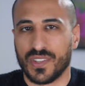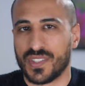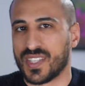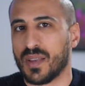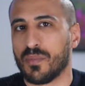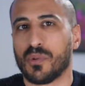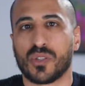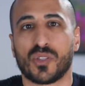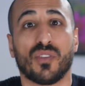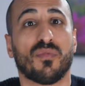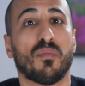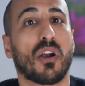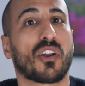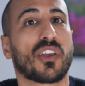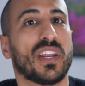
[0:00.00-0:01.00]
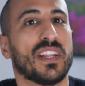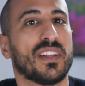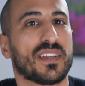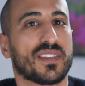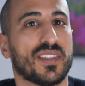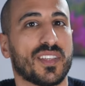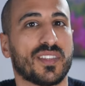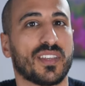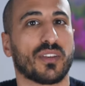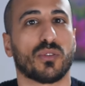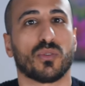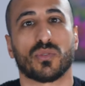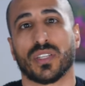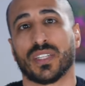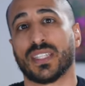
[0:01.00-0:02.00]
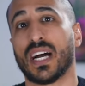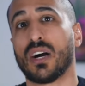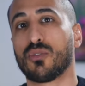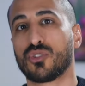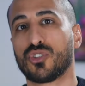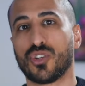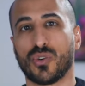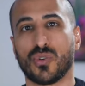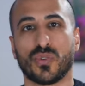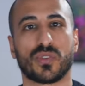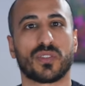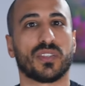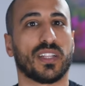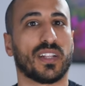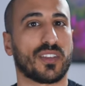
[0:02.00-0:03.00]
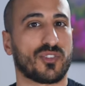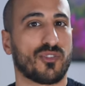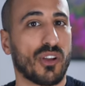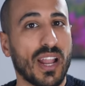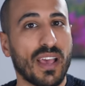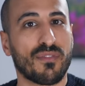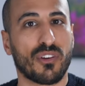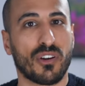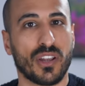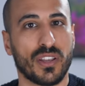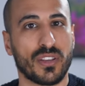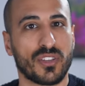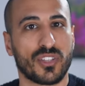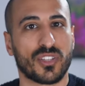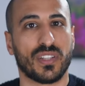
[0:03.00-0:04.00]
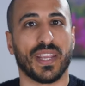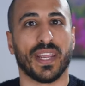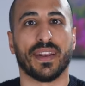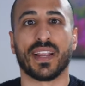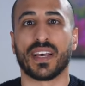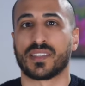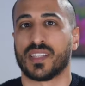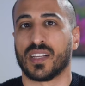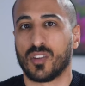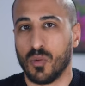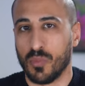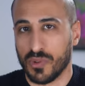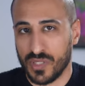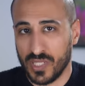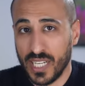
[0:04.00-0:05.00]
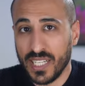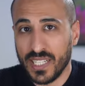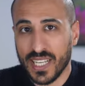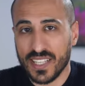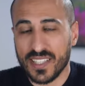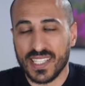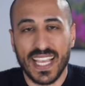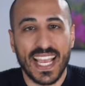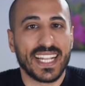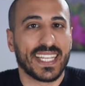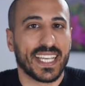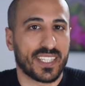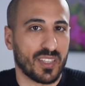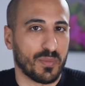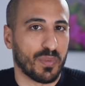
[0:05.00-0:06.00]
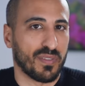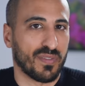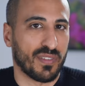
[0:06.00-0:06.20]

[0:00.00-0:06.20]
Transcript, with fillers: Examples of market indexes include the Dow Jones Industrial Average, the Nasdaq Composite Index, and the S&P